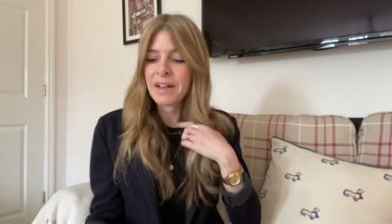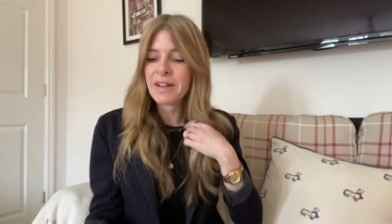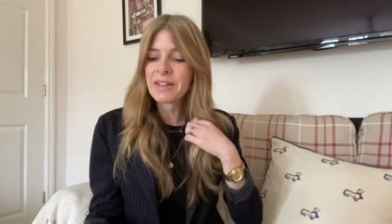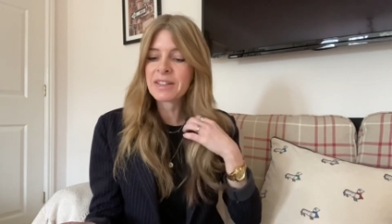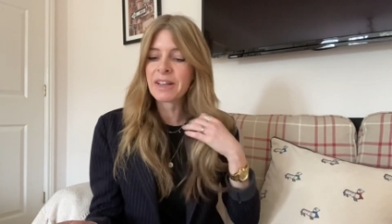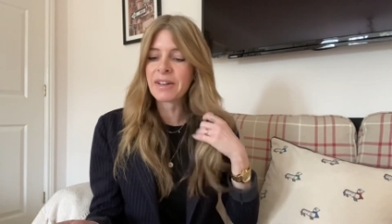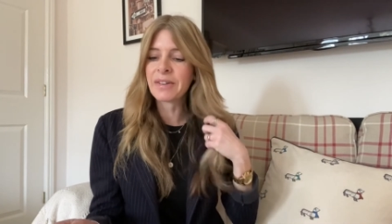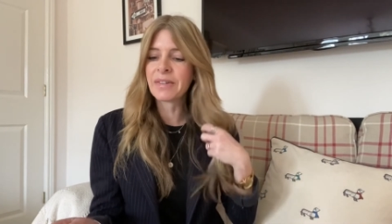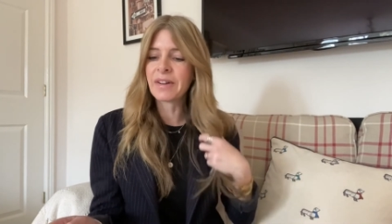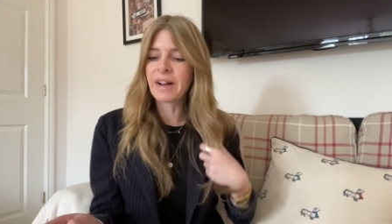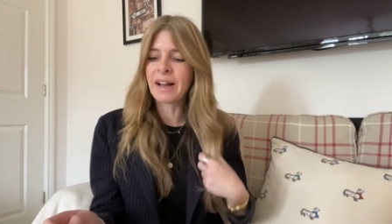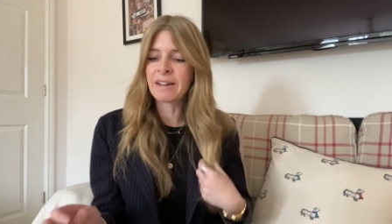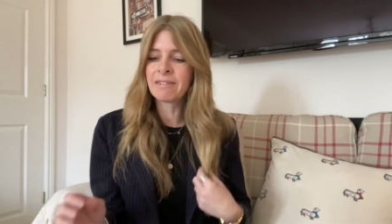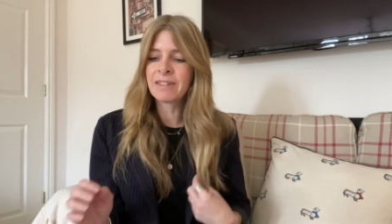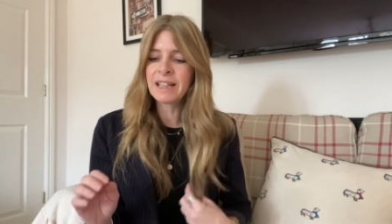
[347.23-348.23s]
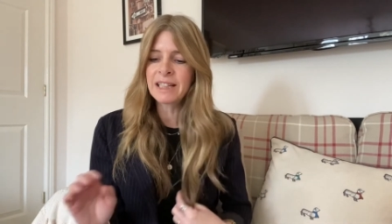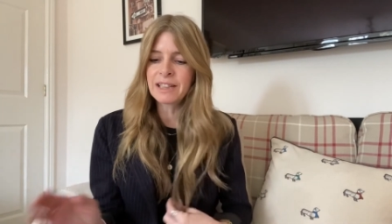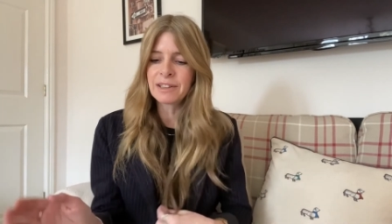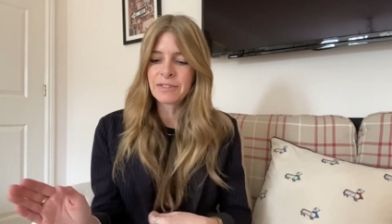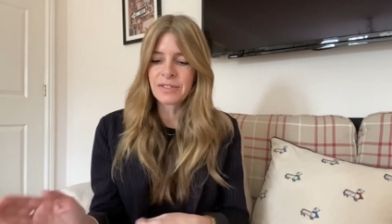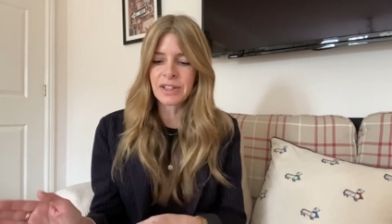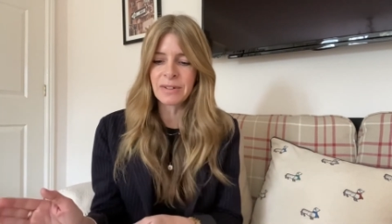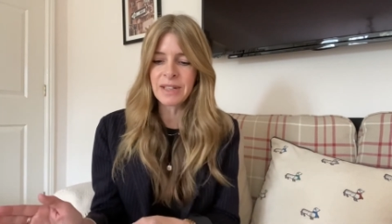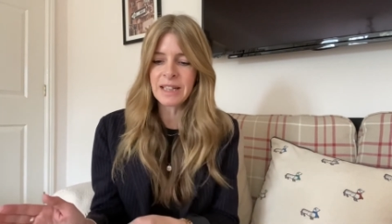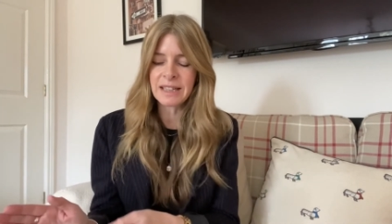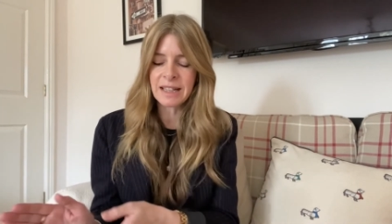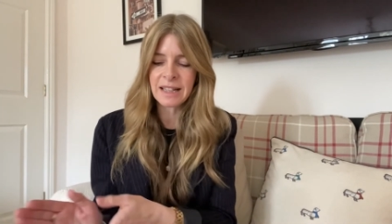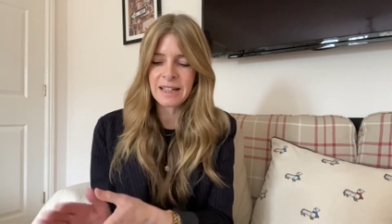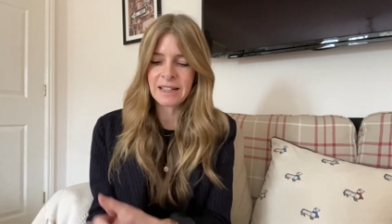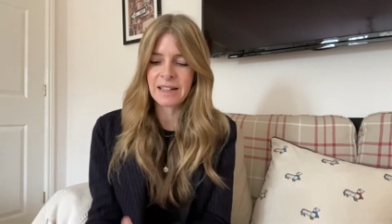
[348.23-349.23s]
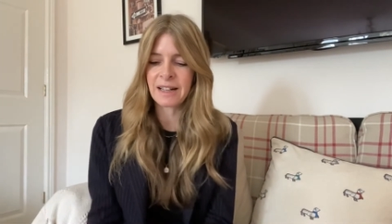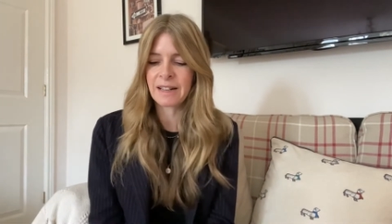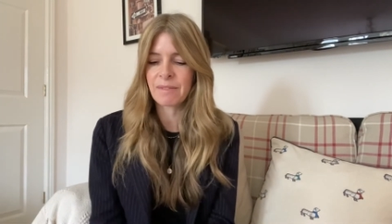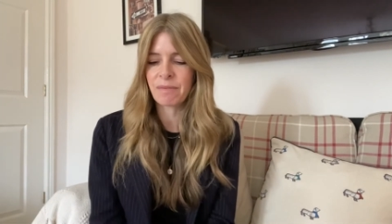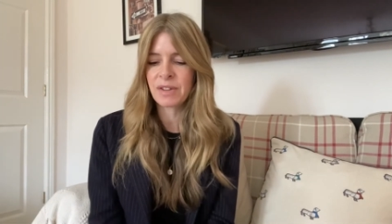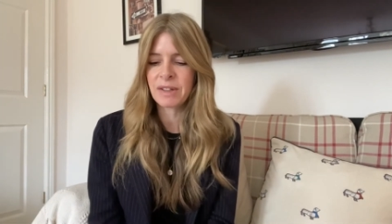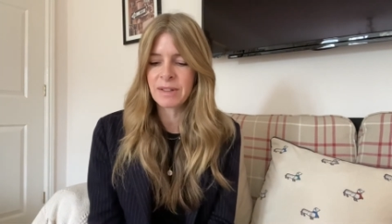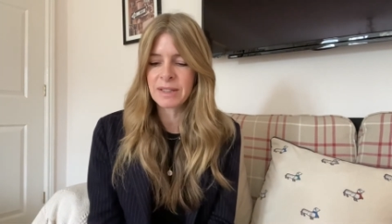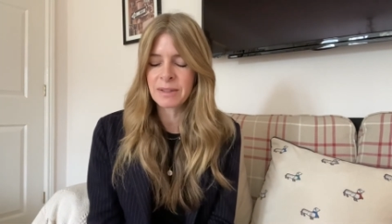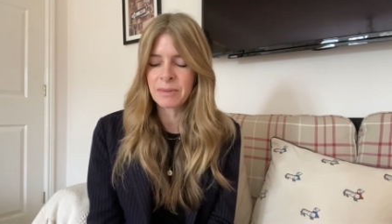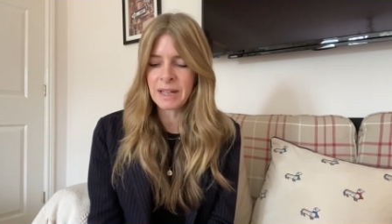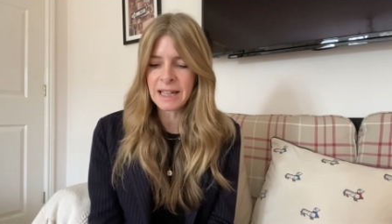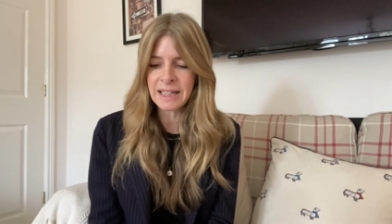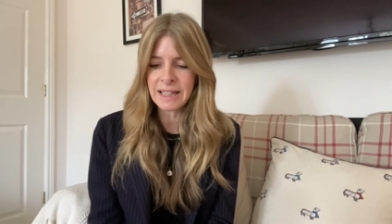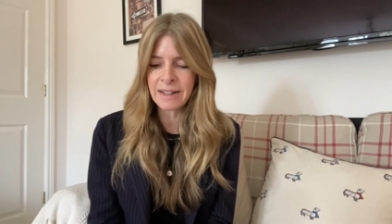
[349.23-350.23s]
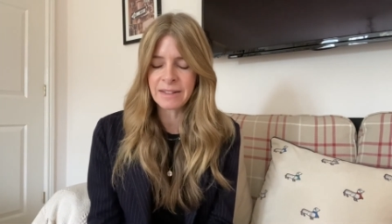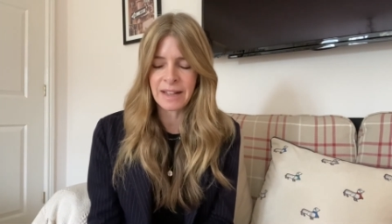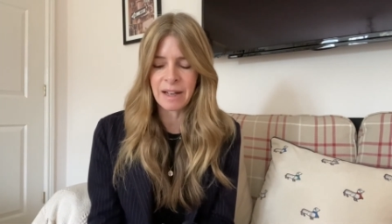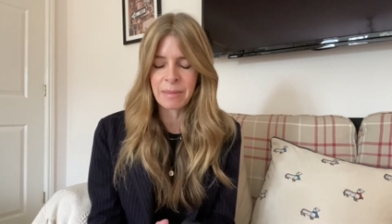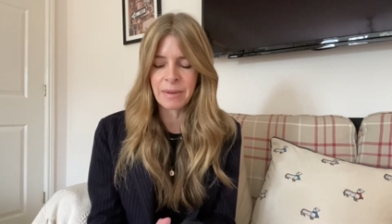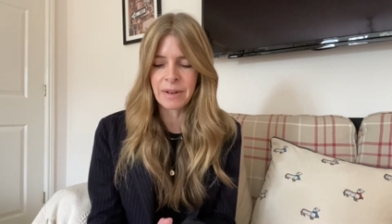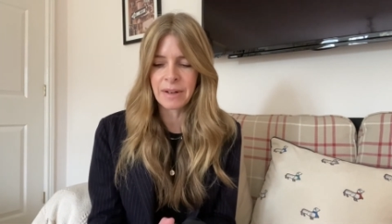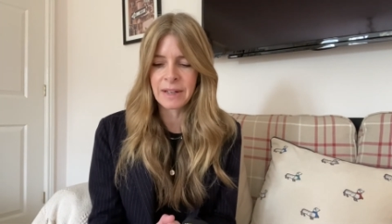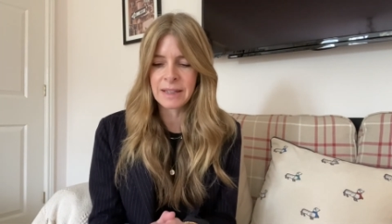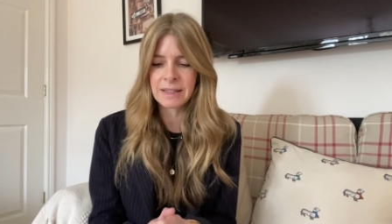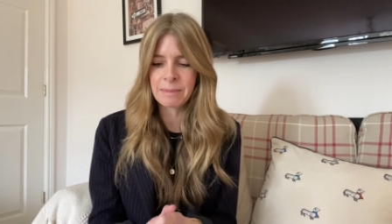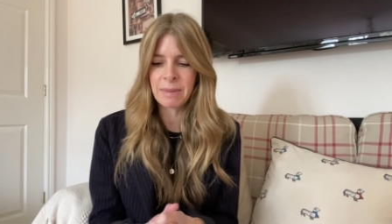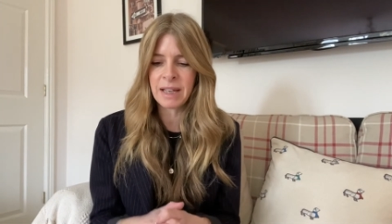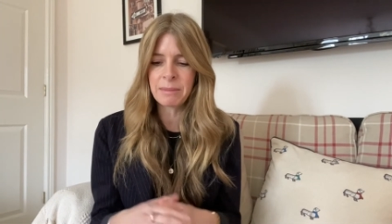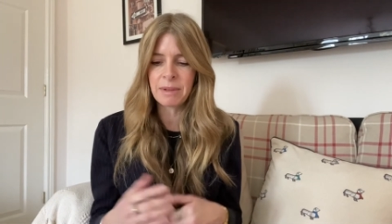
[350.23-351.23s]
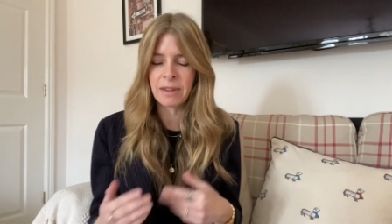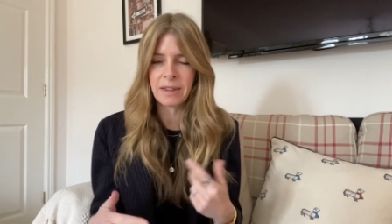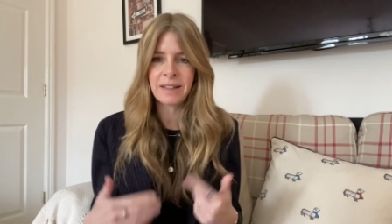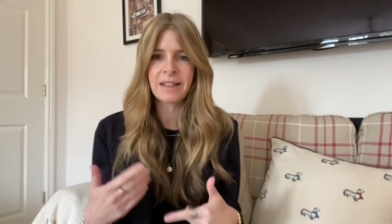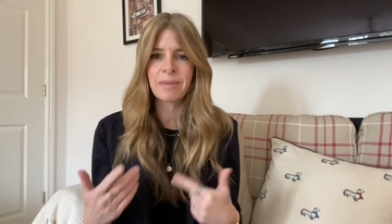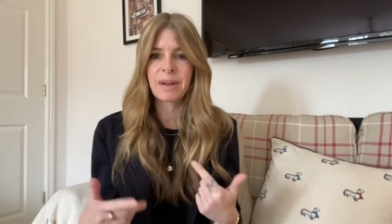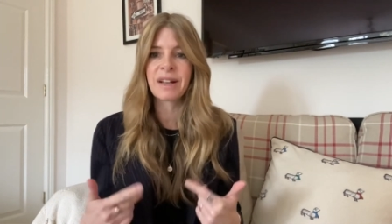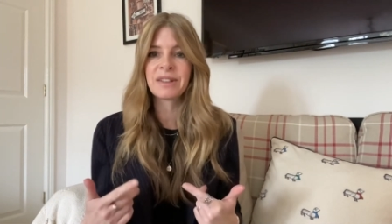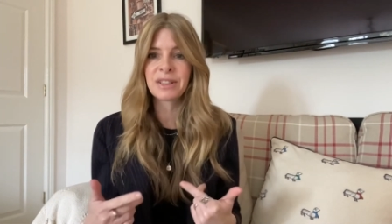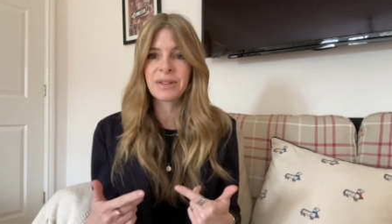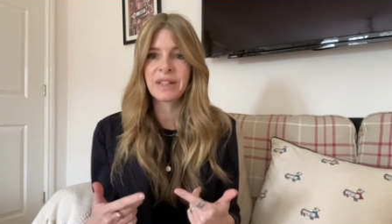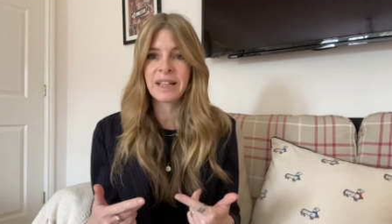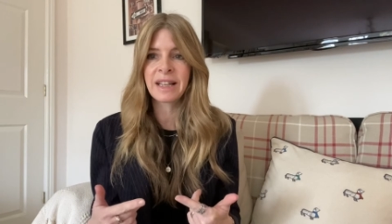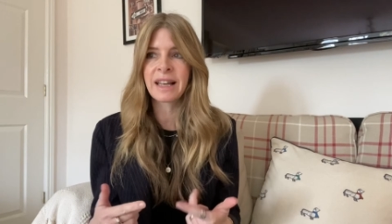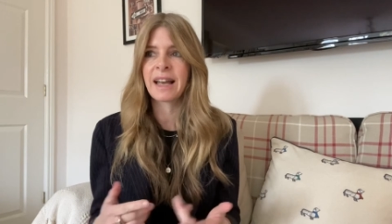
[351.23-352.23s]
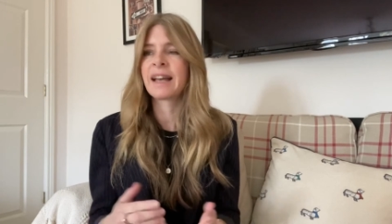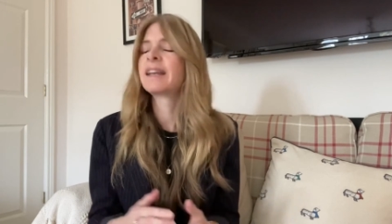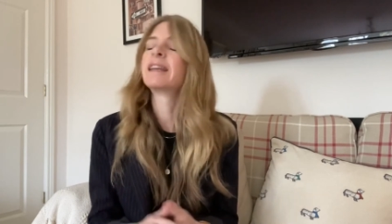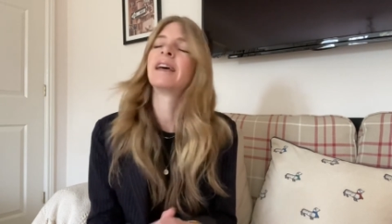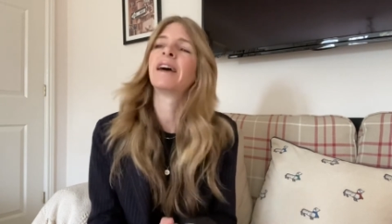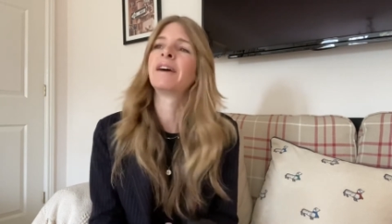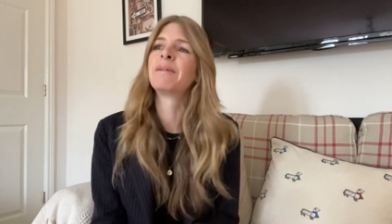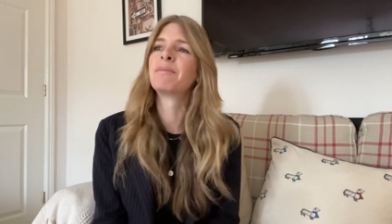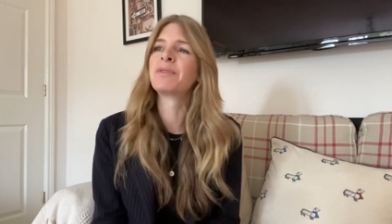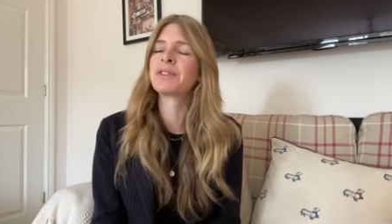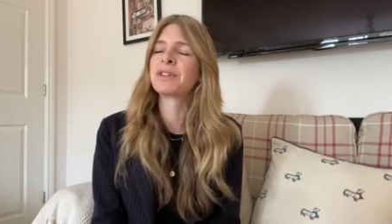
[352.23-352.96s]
So I really love doing it. It's a while ago now, but it's made me think about doing it again.